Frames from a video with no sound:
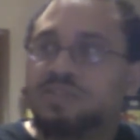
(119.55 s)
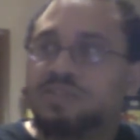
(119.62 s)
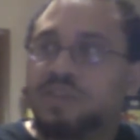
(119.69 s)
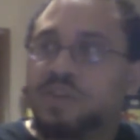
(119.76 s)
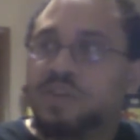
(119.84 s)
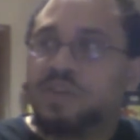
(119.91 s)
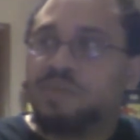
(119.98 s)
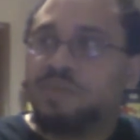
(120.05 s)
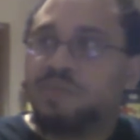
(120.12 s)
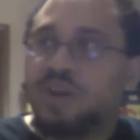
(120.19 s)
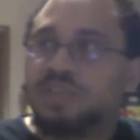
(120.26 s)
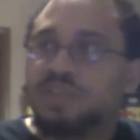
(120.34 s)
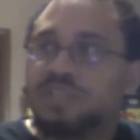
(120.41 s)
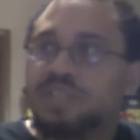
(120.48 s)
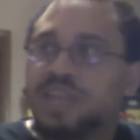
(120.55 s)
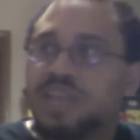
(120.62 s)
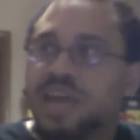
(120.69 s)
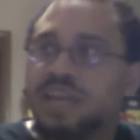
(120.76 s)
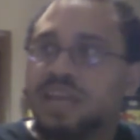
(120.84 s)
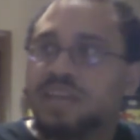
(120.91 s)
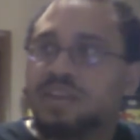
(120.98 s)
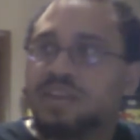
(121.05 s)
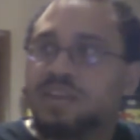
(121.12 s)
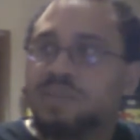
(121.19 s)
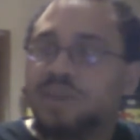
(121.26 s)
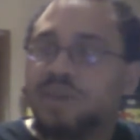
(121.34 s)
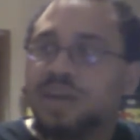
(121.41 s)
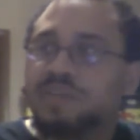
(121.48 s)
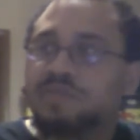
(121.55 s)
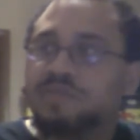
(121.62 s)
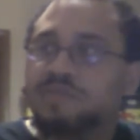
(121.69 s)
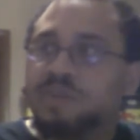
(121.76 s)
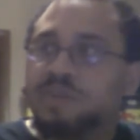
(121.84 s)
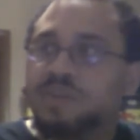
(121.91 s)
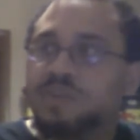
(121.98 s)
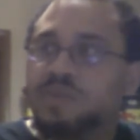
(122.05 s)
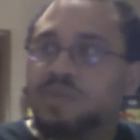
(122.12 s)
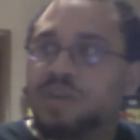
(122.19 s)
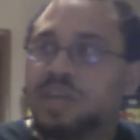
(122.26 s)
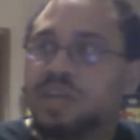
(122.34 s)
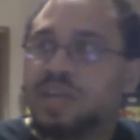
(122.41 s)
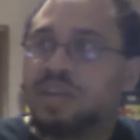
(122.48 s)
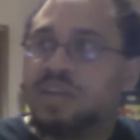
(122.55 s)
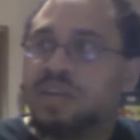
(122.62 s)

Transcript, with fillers: know was under the impression that you know he might have been doing it